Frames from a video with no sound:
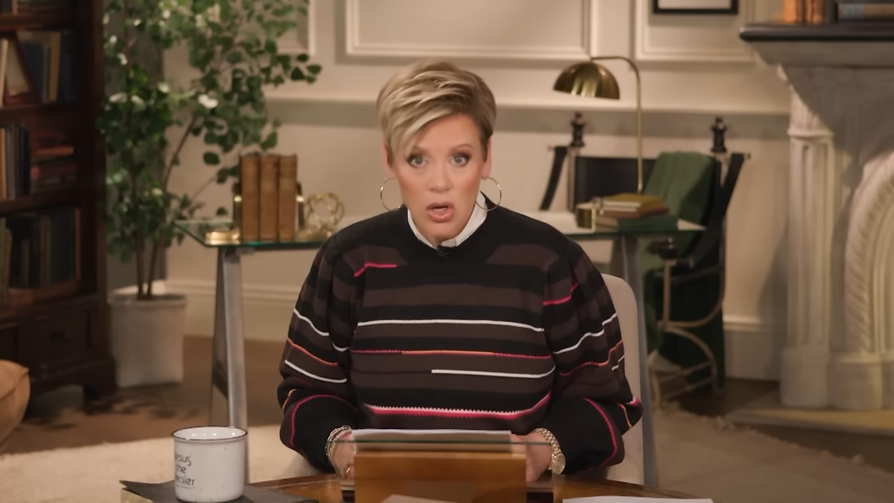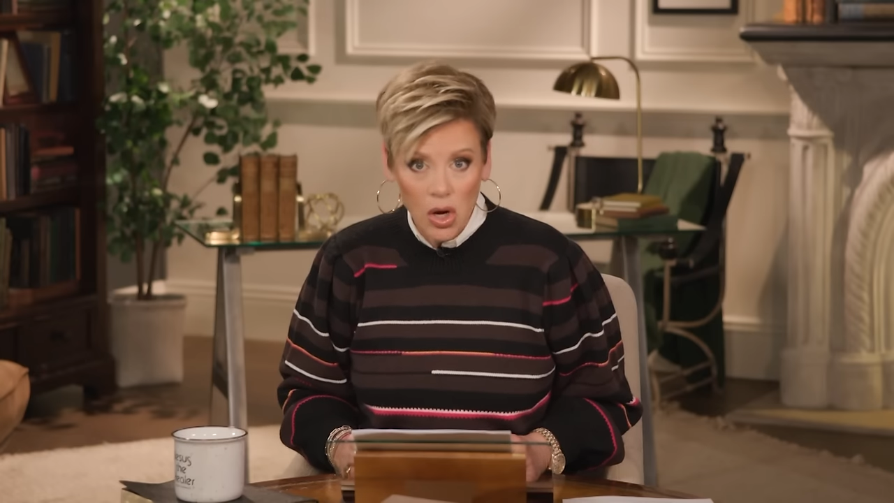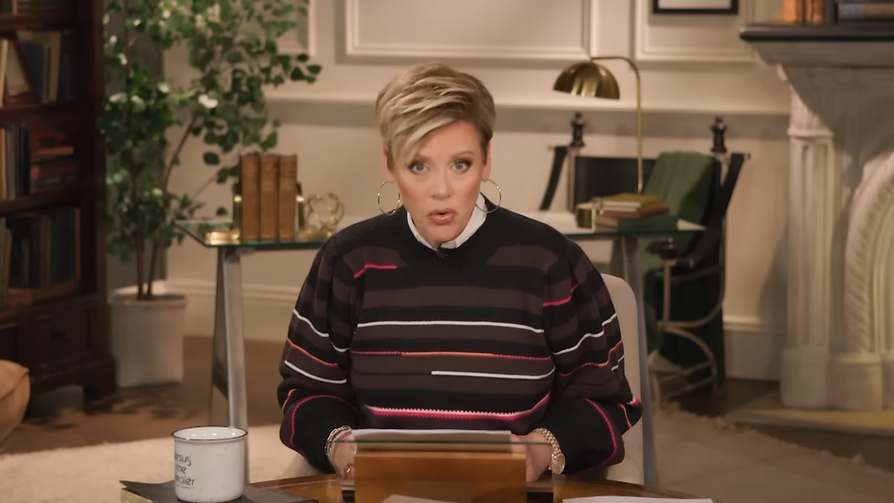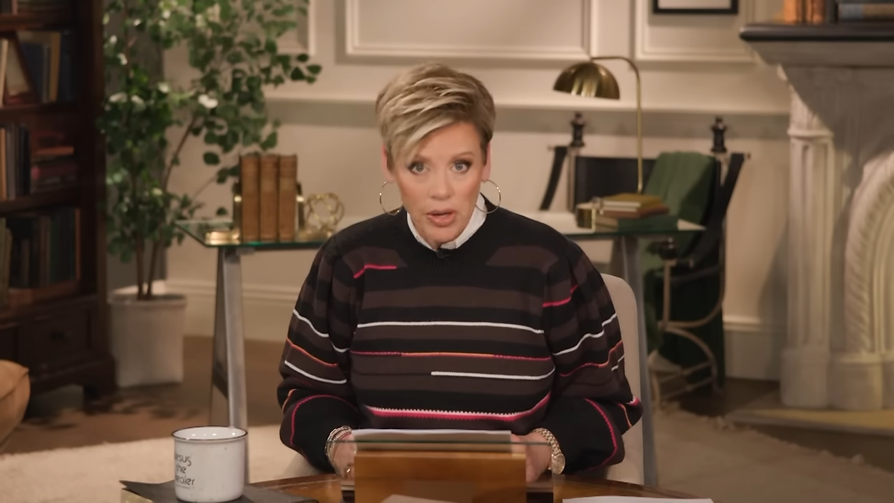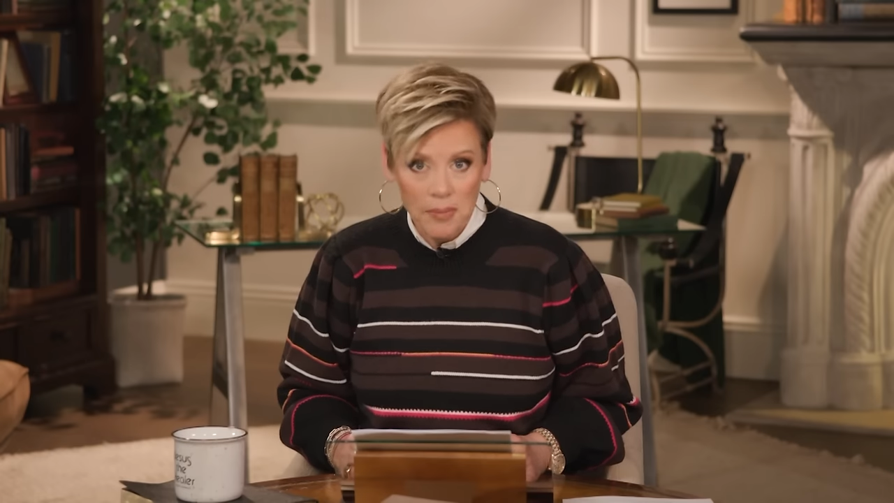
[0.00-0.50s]

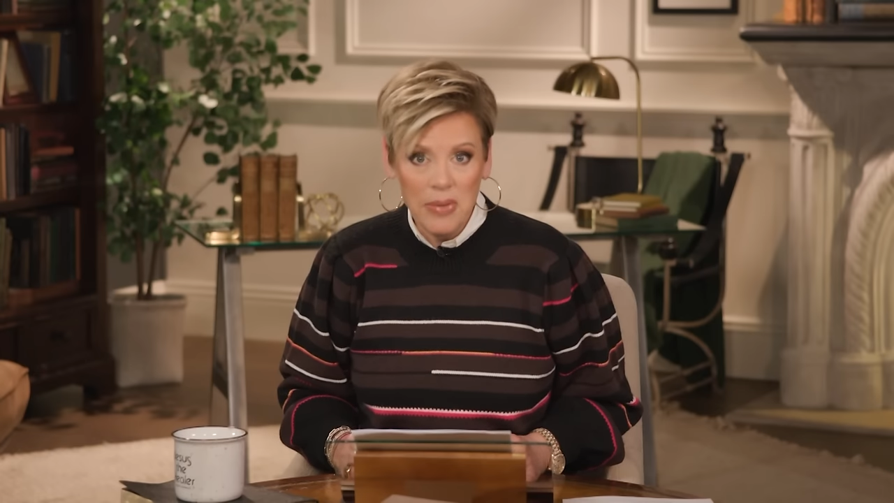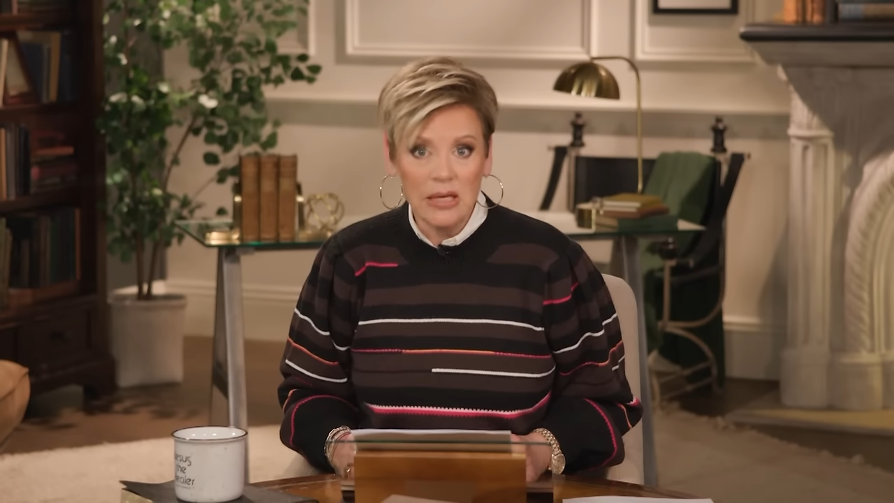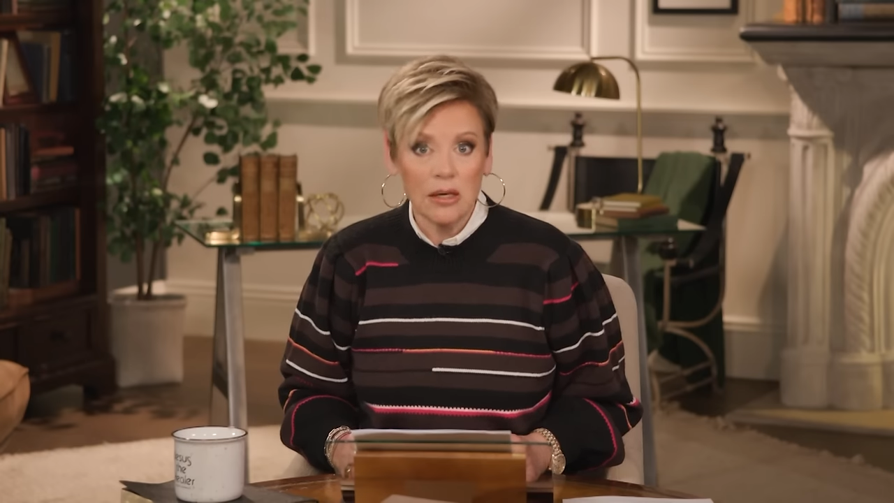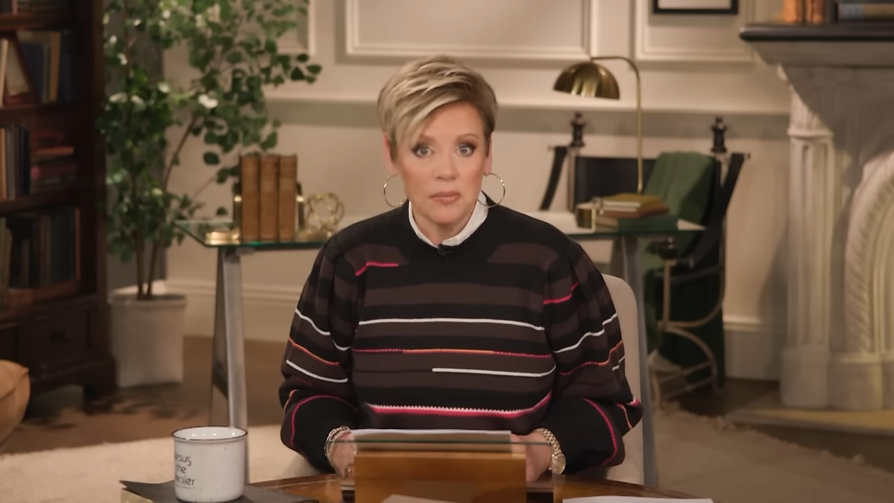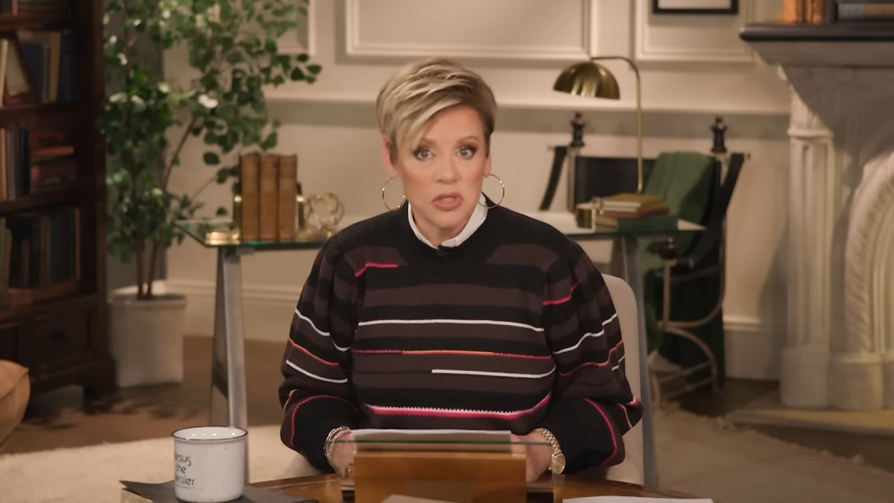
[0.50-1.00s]
learn it,
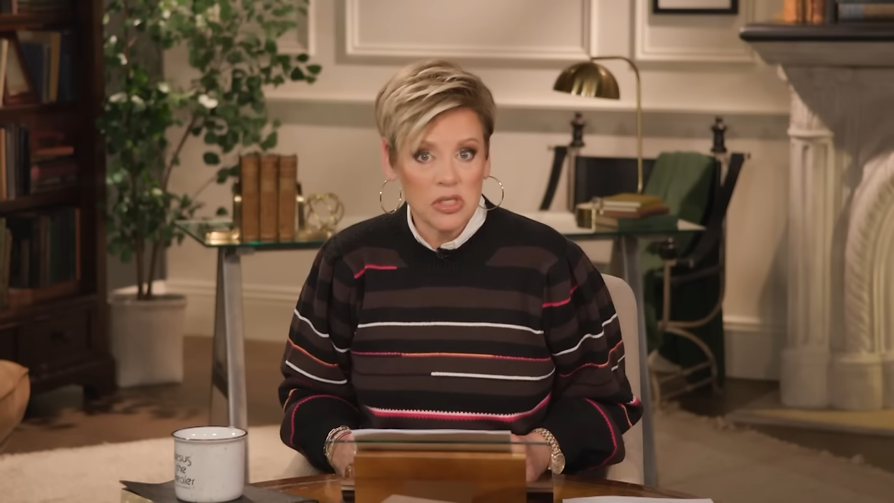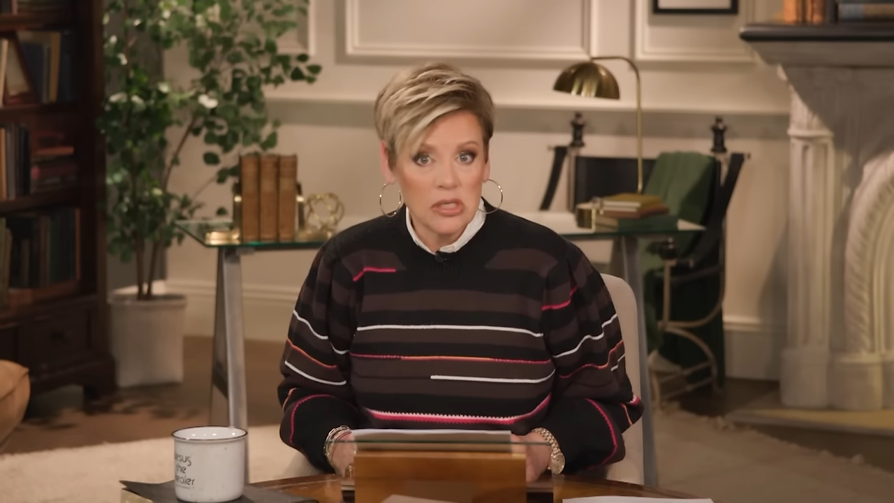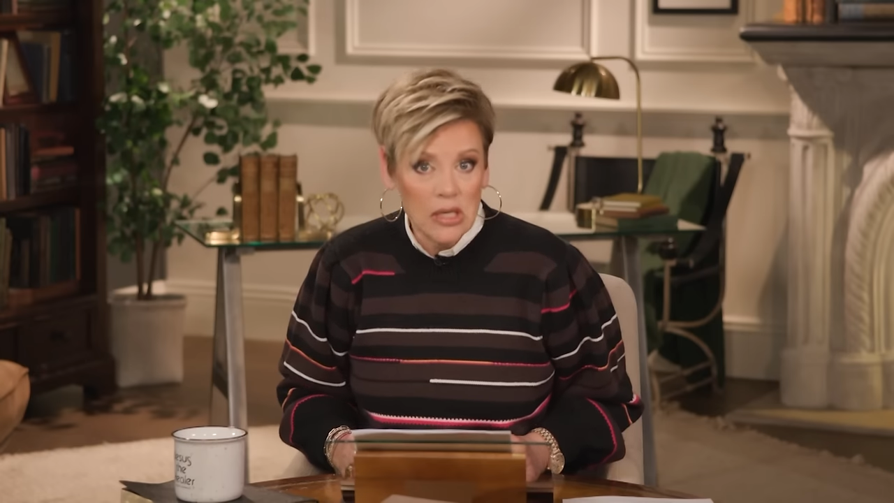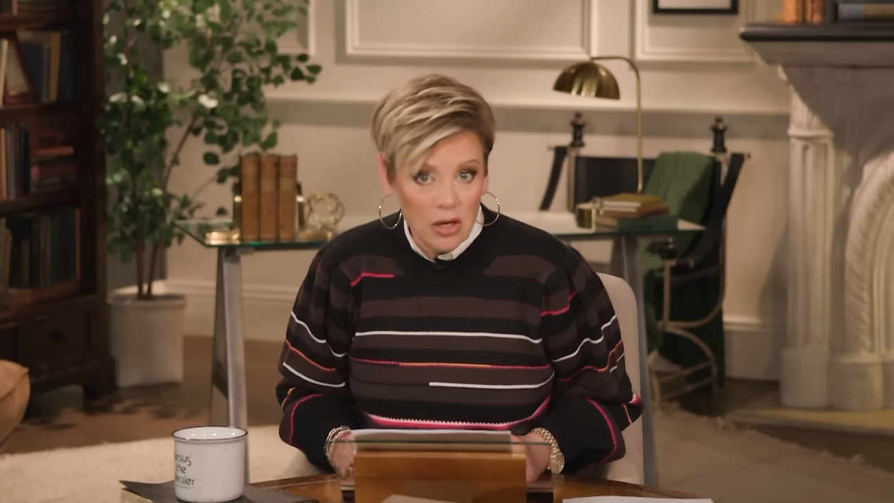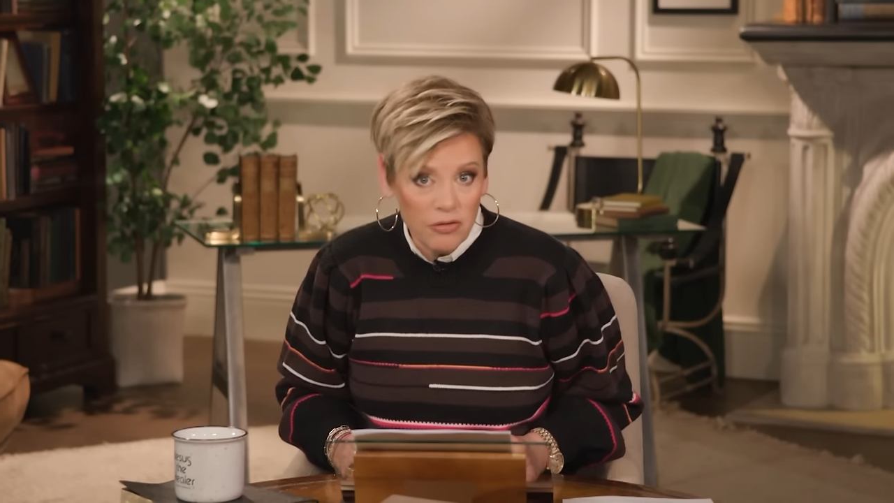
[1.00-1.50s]
become
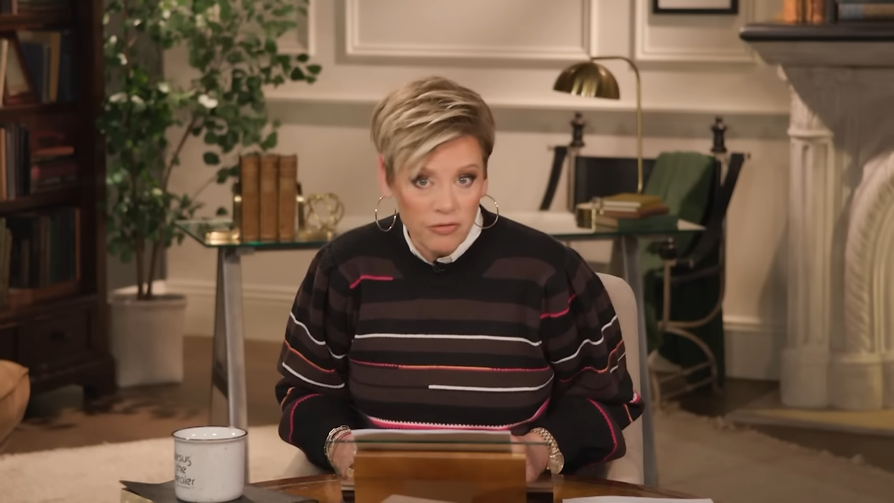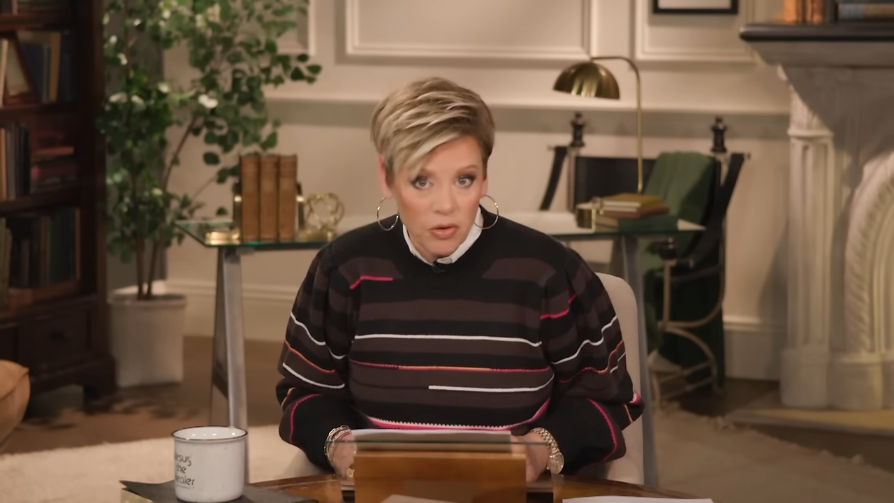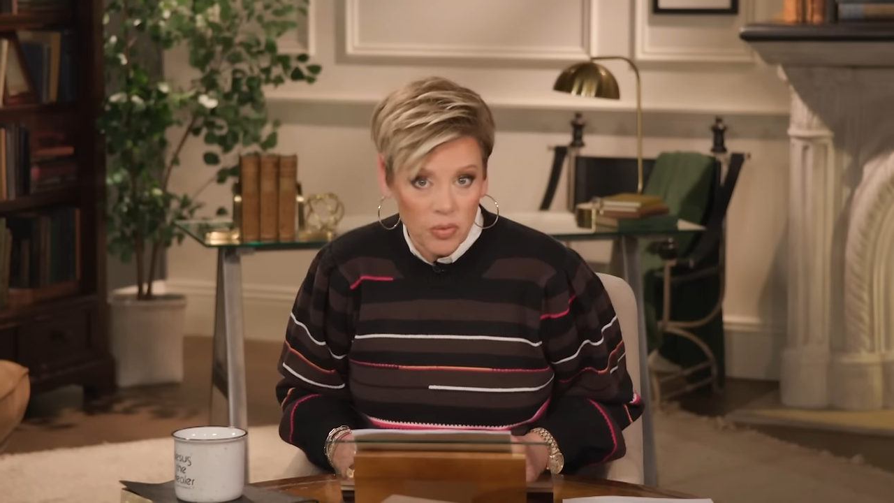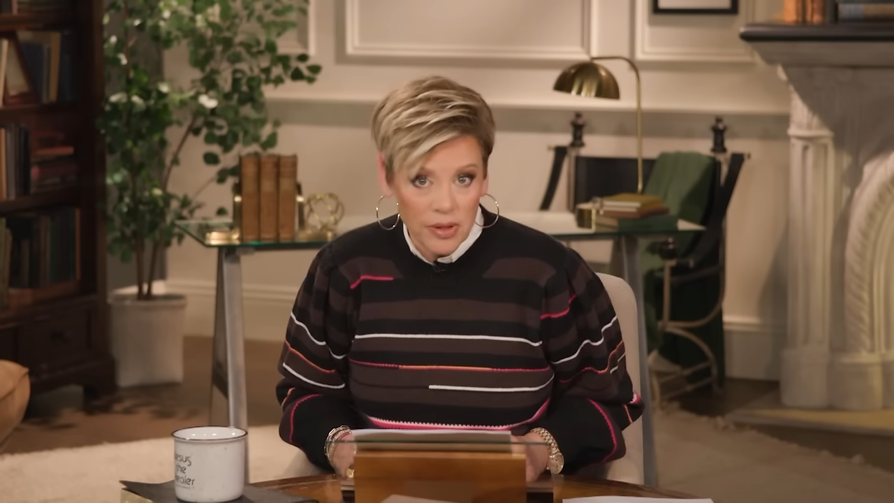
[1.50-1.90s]
skillful